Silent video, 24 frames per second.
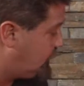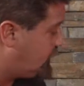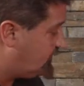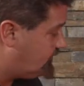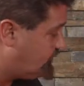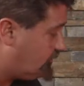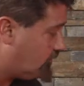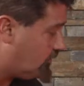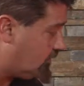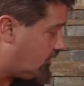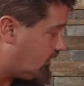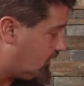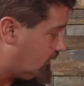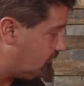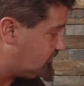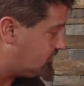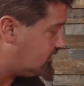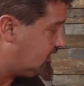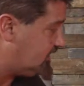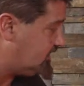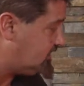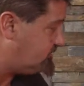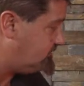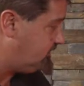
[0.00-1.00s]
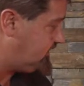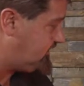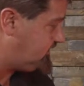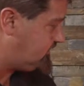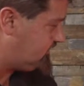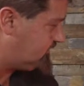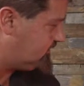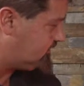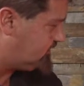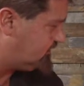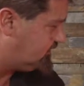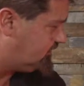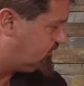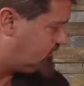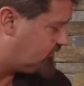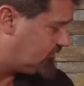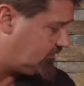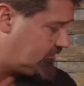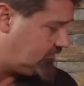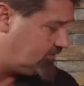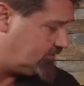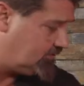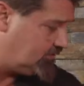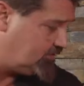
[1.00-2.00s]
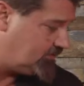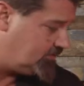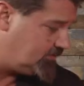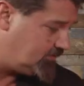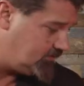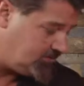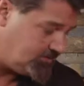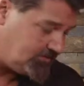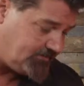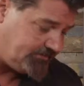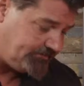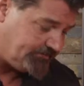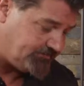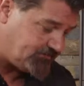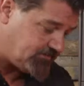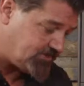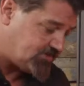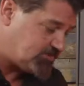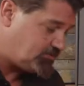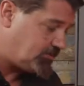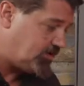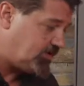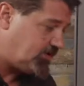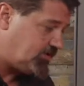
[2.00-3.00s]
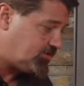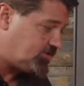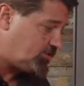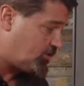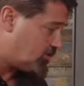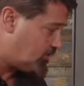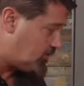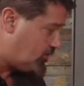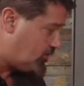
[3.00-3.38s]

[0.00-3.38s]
our forearm-sized pieces. Swing your door